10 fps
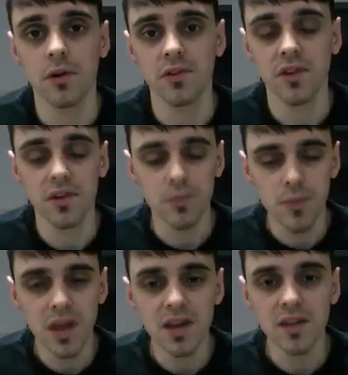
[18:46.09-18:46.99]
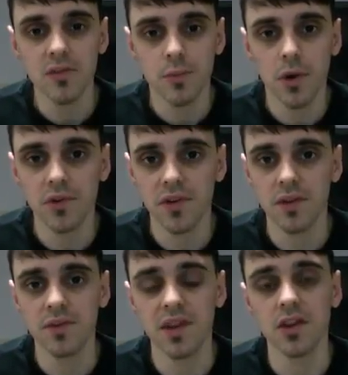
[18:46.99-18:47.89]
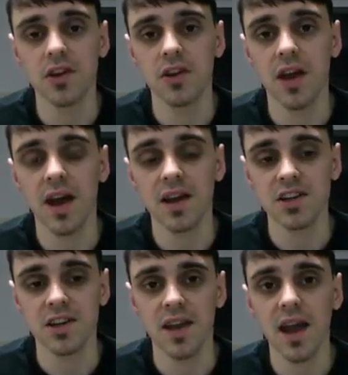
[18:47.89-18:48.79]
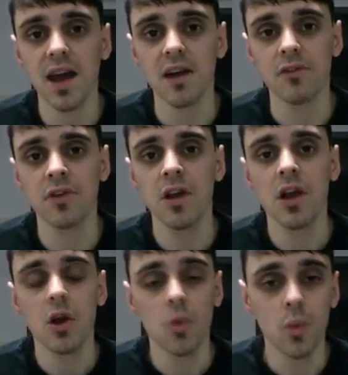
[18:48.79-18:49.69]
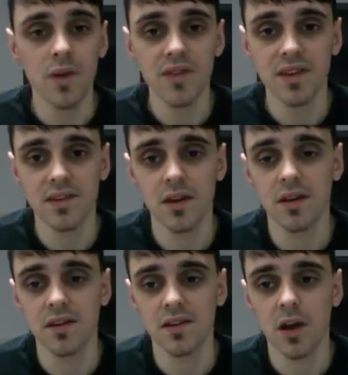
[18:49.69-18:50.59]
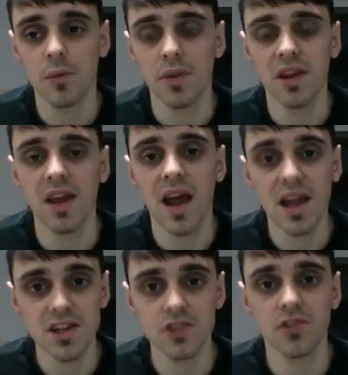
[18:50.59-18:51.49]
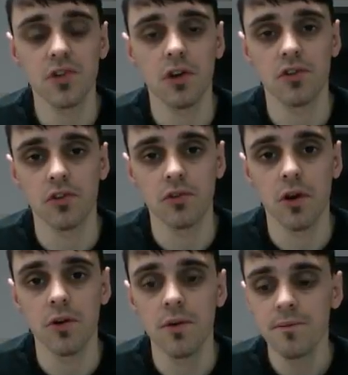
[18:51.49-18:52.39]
So there's many different positives that you can actually have with inside this company as you start to grow